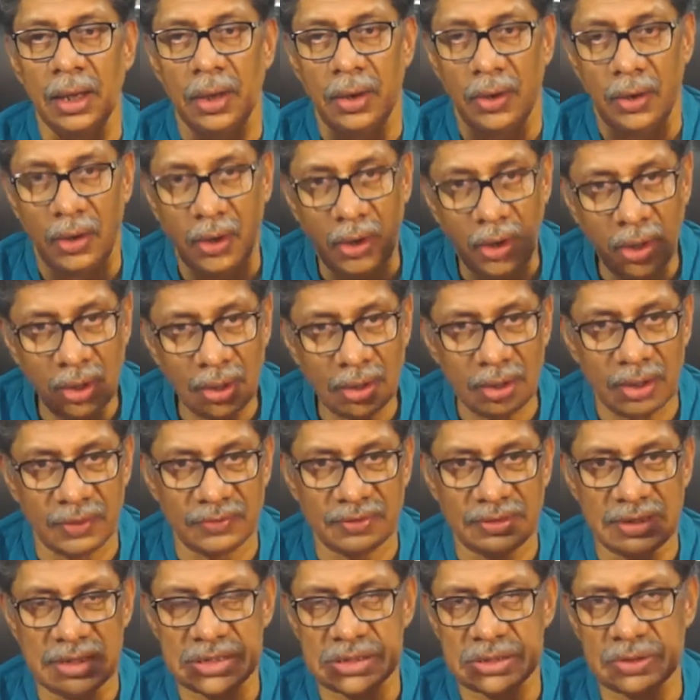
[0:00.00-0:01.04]
all
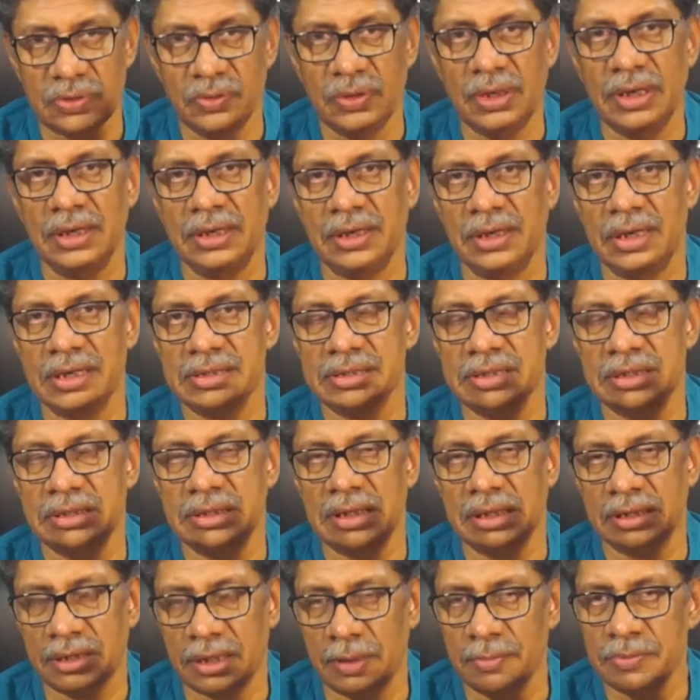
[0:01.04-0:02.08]
of this solar energy
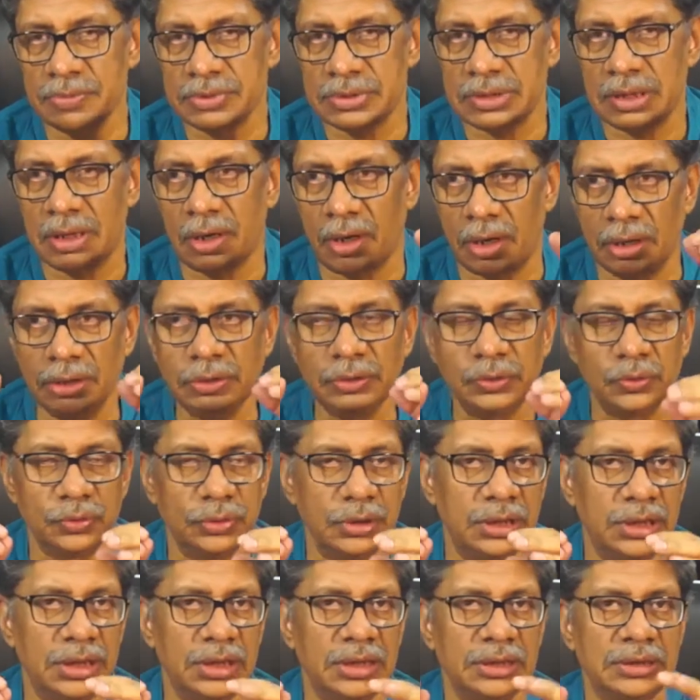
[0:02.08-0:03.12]
that comes onto
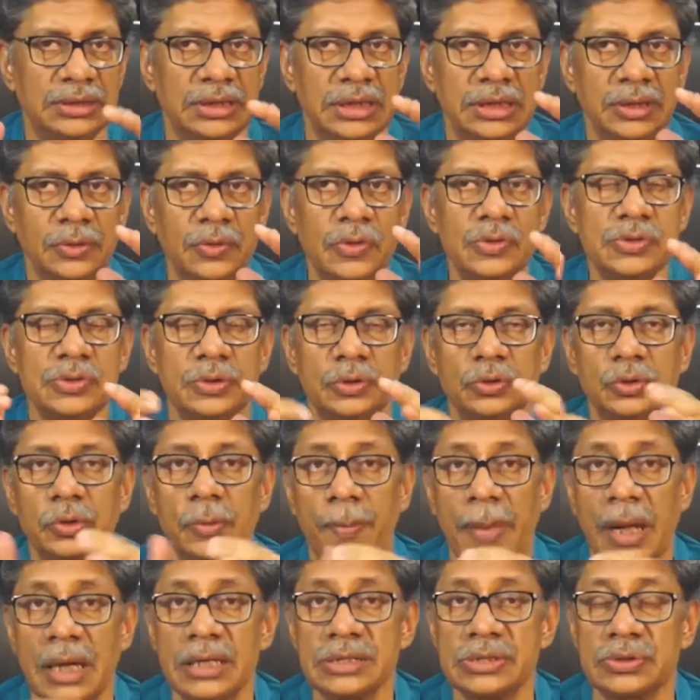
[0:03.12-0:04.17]
the earth, that goes on to
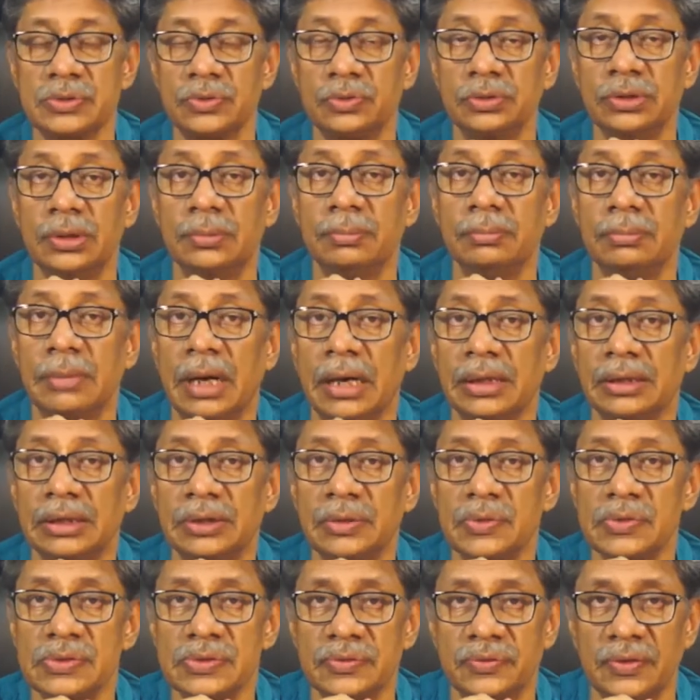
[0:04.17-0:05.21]
pass through the
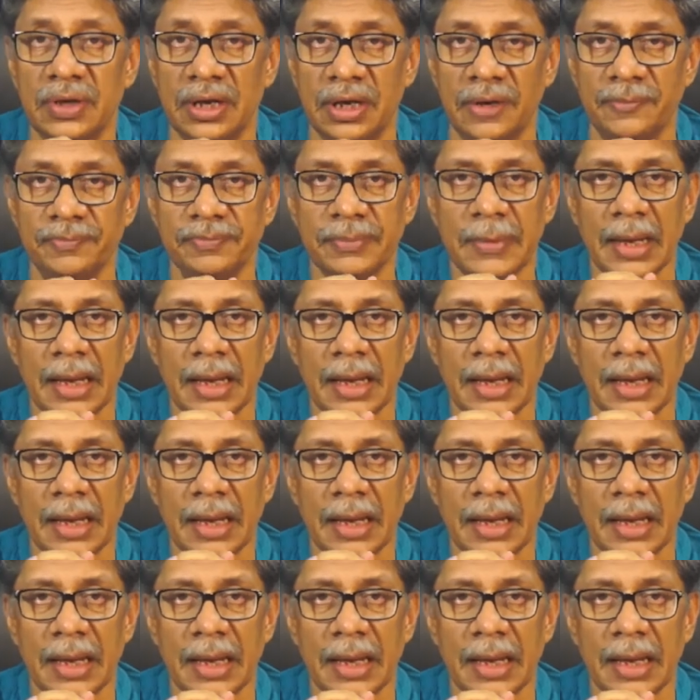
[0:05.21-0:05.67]
magnetosphere.